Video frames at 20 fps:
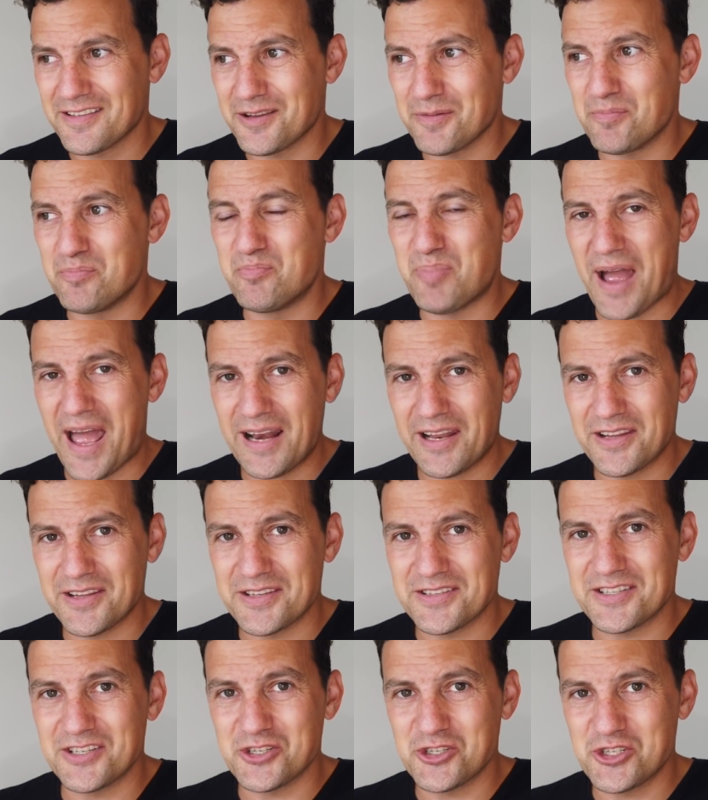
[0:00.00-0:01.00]
The
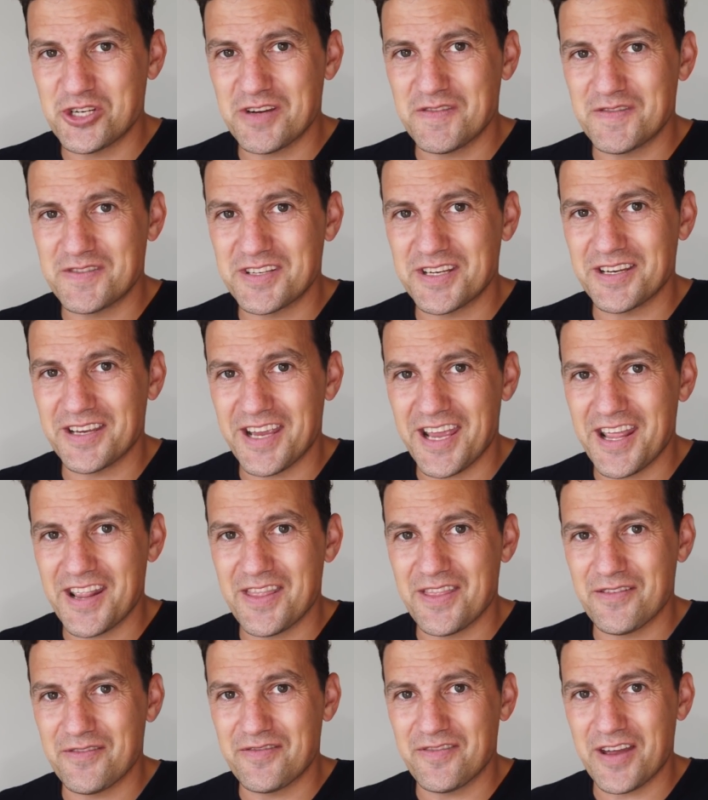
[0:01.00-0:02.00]
balance is shifting
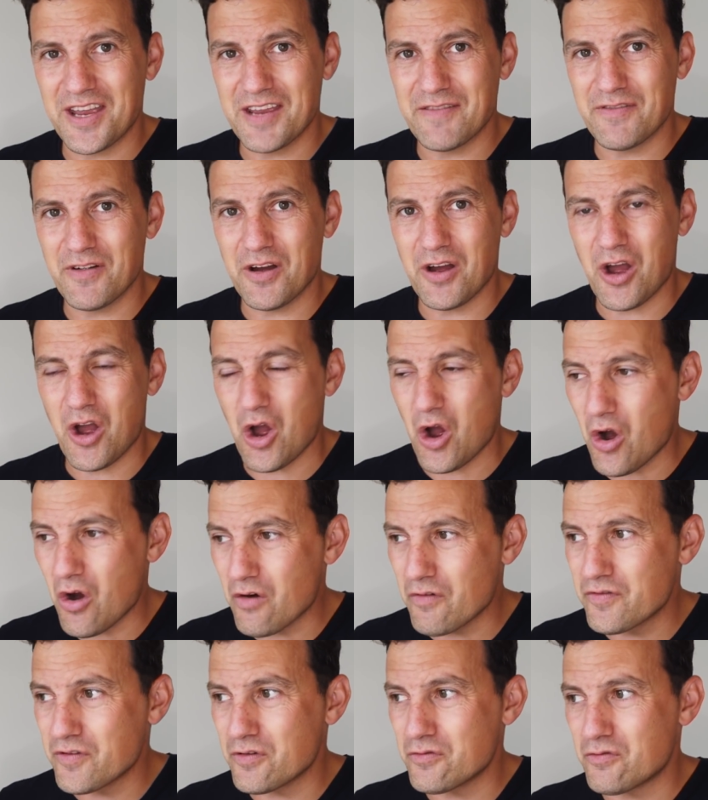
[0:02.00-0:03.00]
in the favour
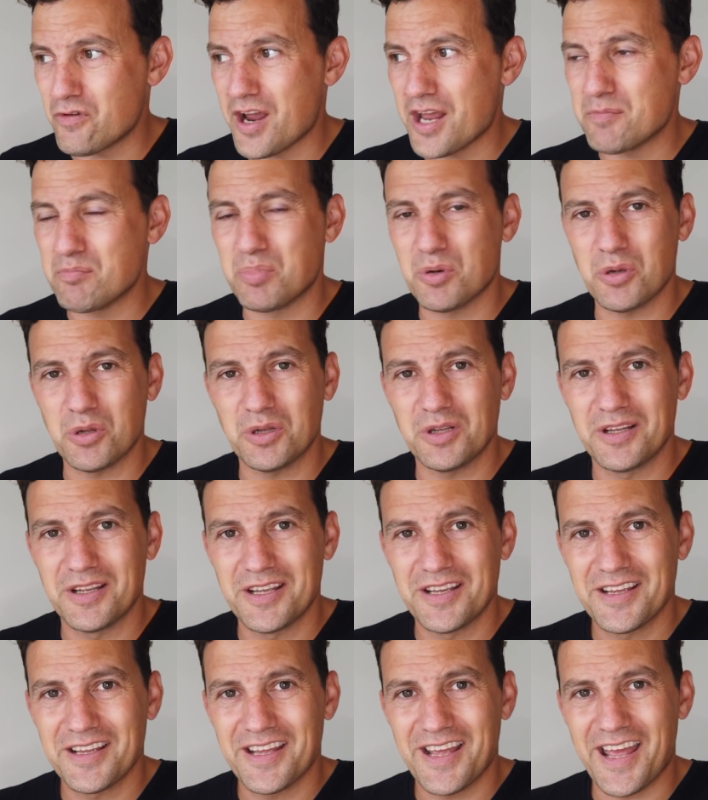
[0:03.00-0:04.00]
of Red Bull
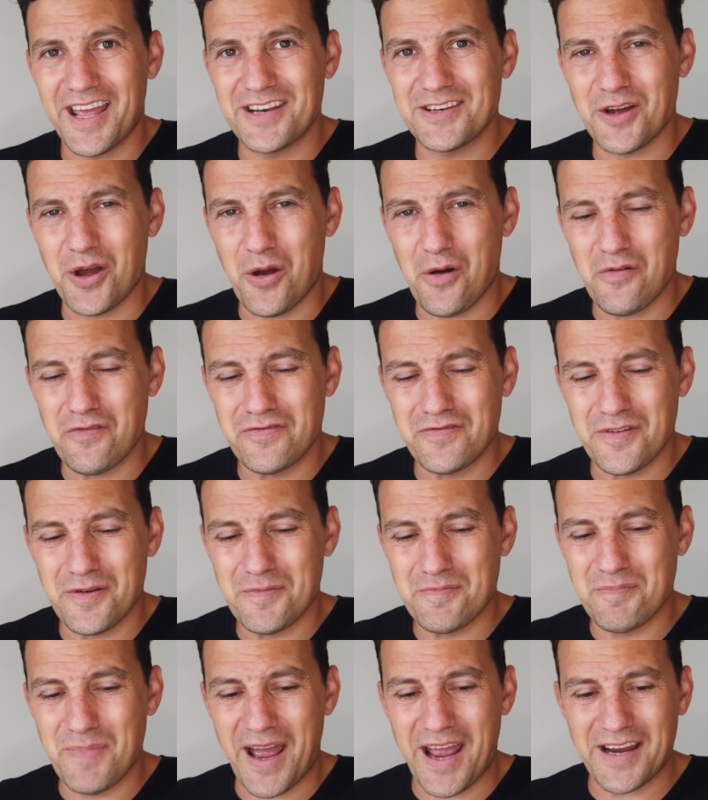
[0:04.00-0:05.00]
and of
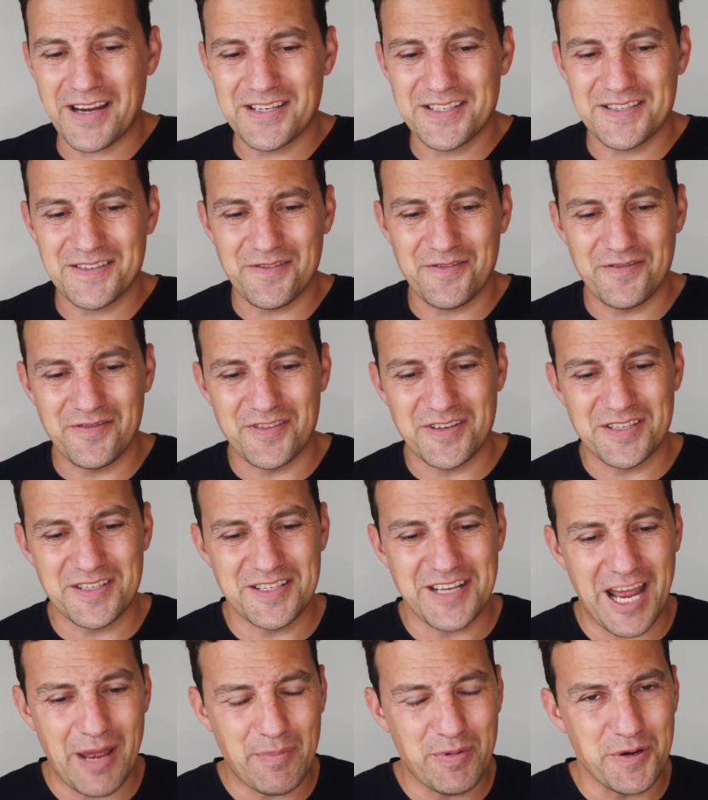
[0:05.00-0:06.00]
Max
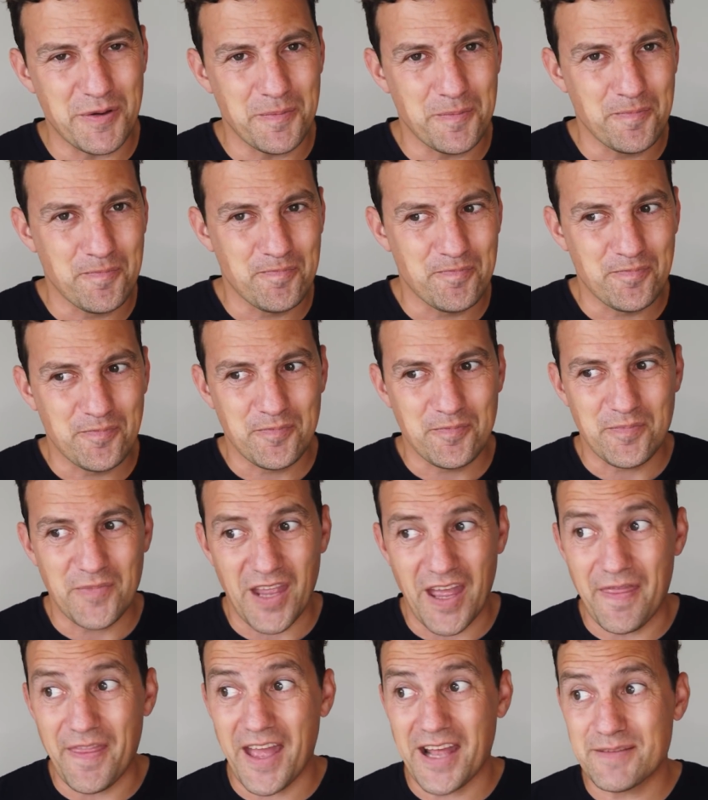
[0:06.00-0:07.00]
Verstappen.
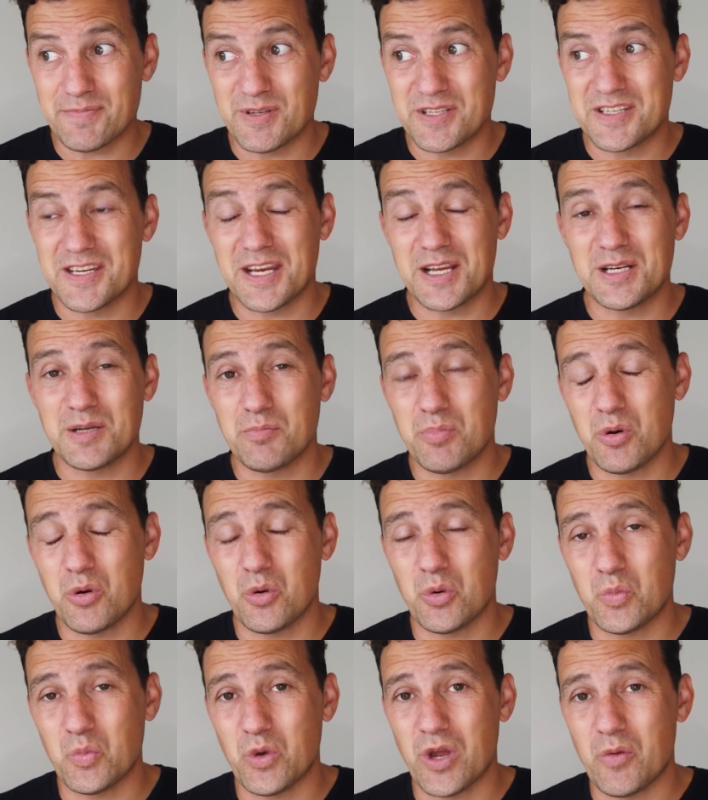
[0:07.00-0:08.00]
And that's particularly
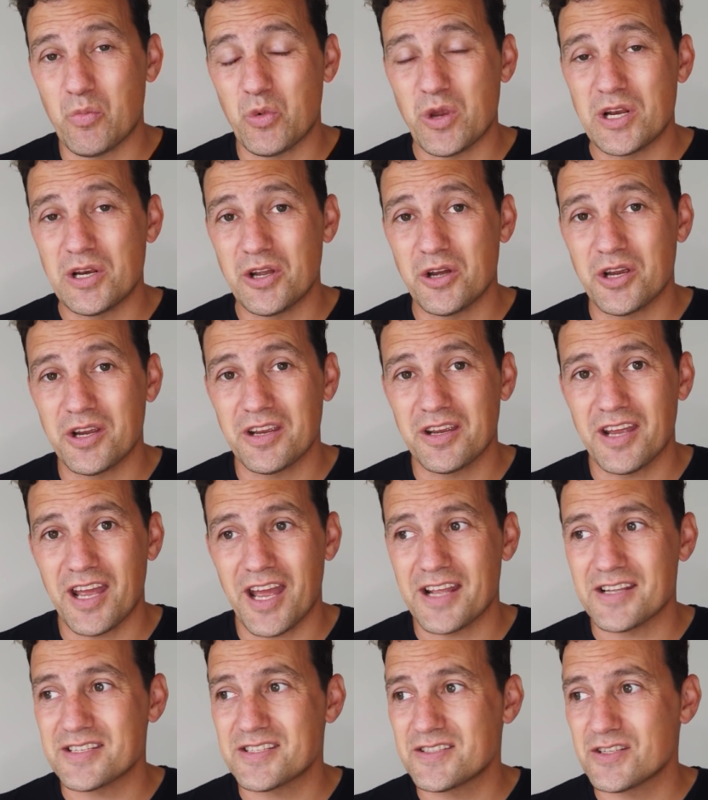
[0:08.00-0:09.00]
important when we look
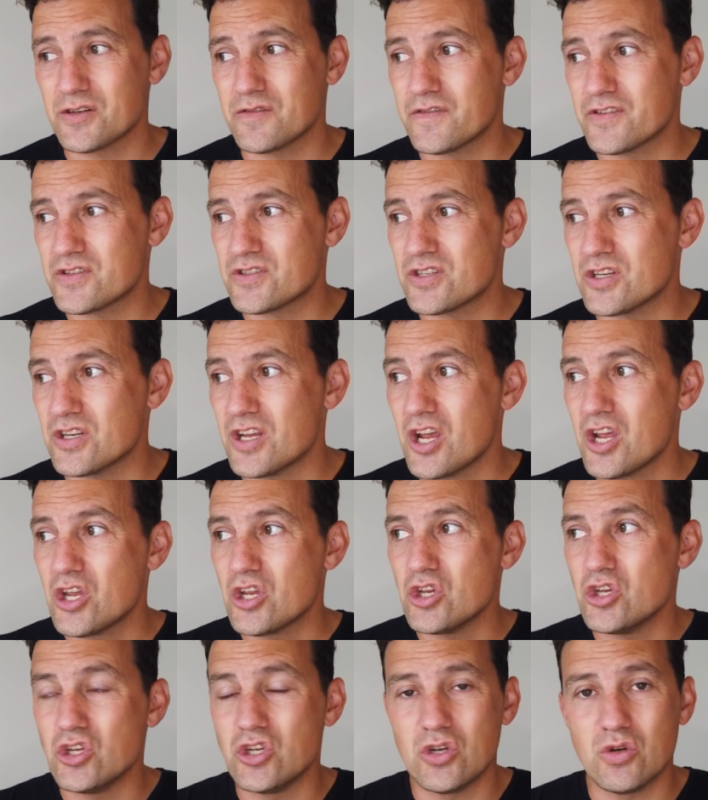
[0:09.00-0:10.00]
at Silverstone,
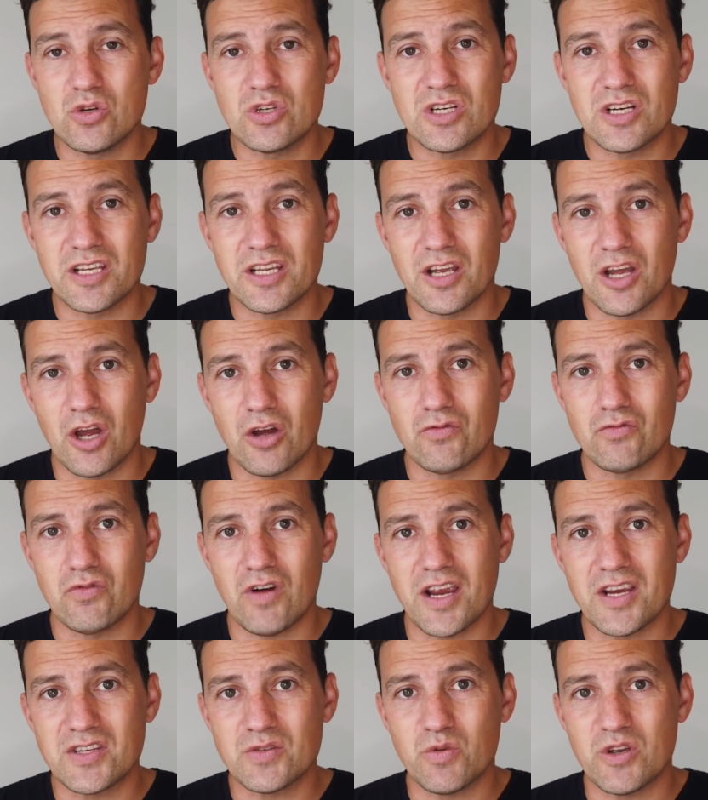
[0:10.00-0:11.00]
usually a
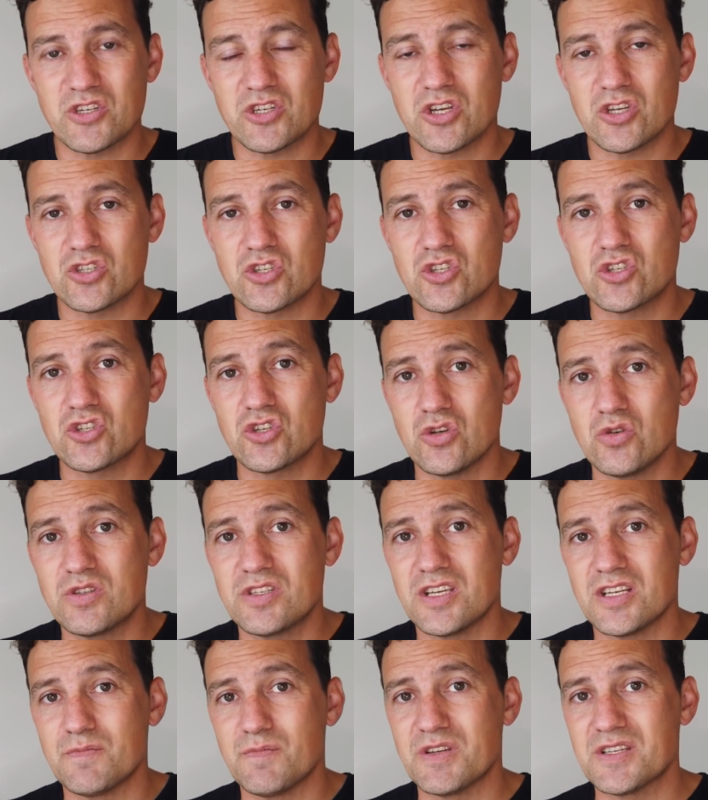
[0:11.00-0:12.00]
race which has
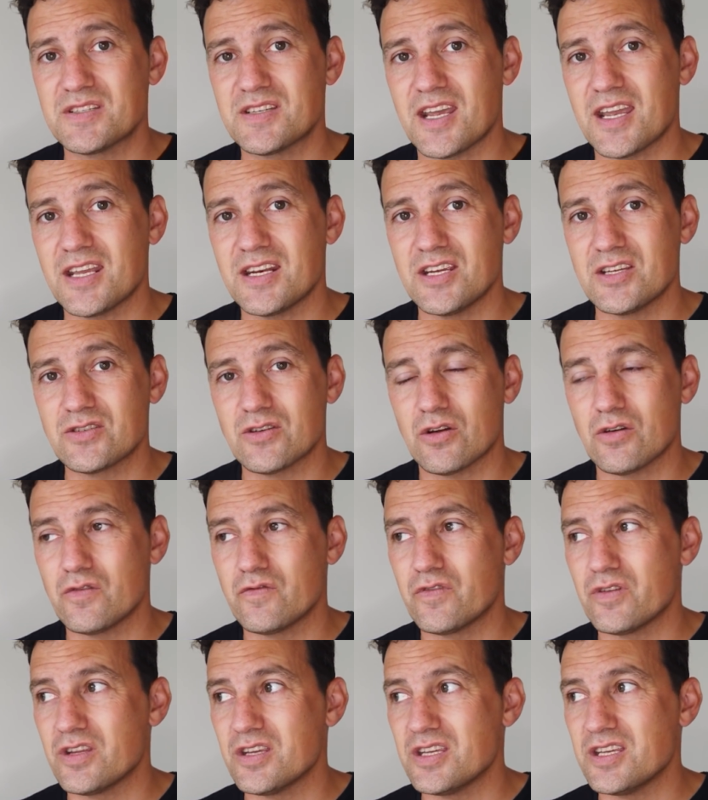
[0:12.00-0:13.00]
suited Mercedes
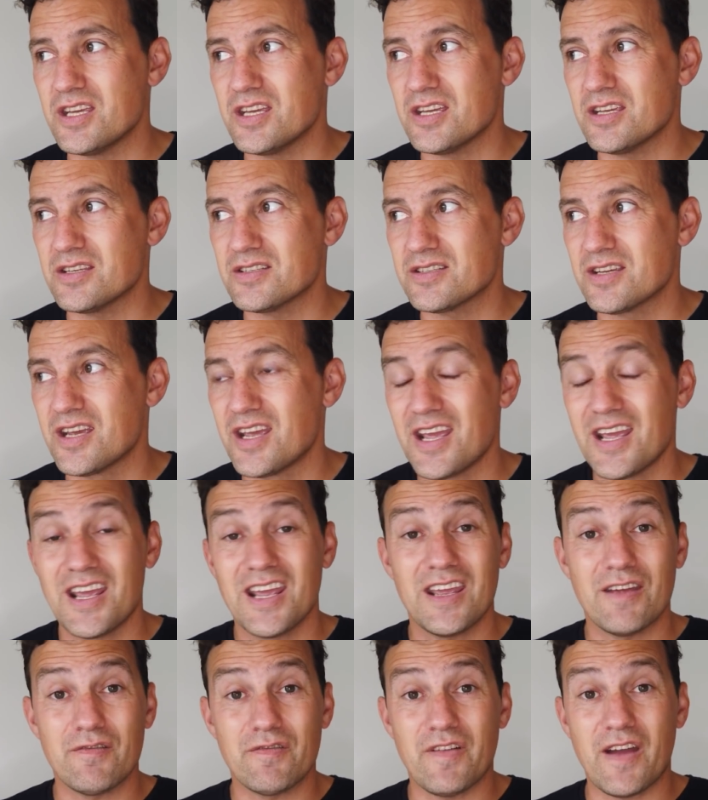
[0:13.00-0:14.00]
over the years.
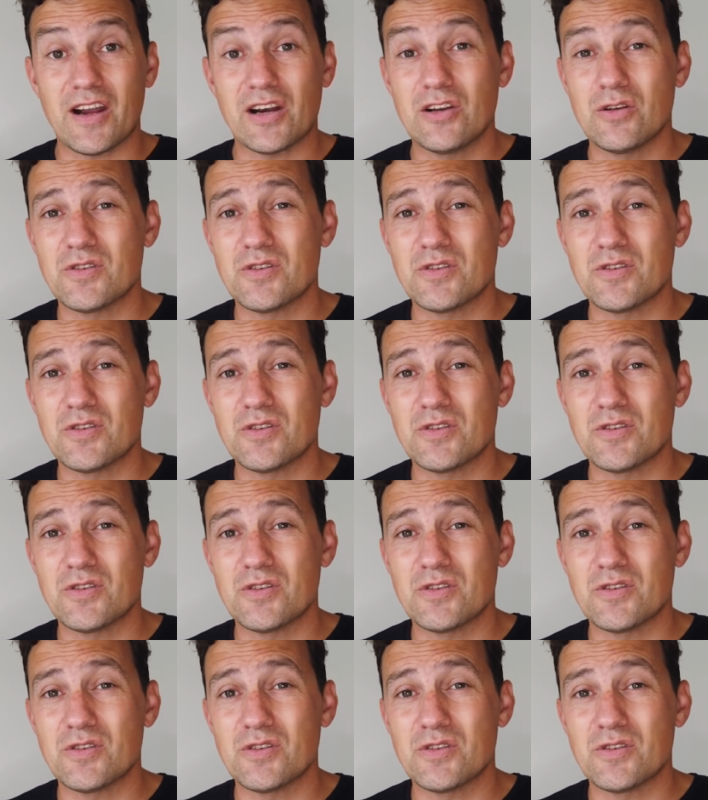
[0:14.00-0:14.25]
In fact,